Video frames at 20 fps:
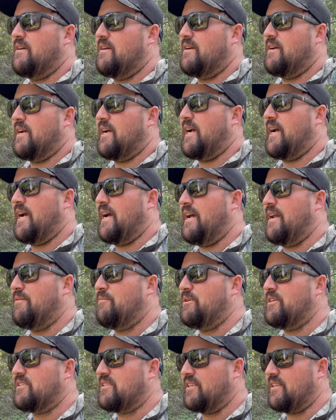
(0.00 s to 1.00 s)
And
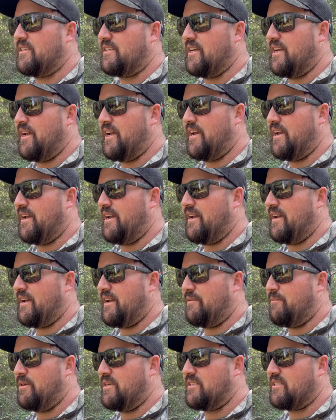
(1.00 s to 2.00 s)
we sit there
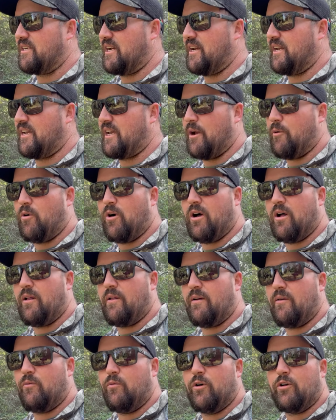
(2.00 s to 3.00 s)
and we decide, okay, well,
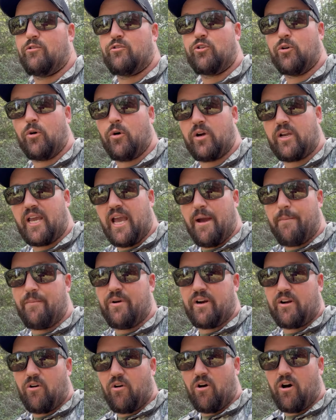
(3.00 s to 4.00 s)
we'll draw
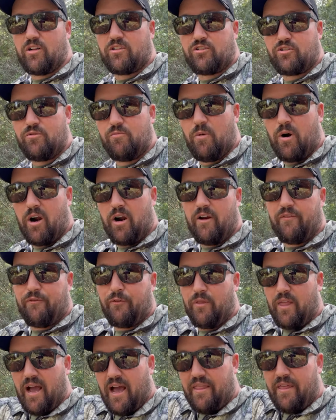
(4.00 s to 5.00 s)
camera cards tomorrow
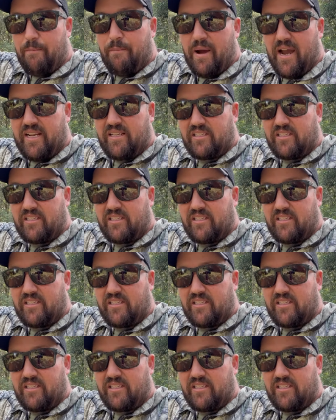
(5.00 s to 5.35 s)
for the other bait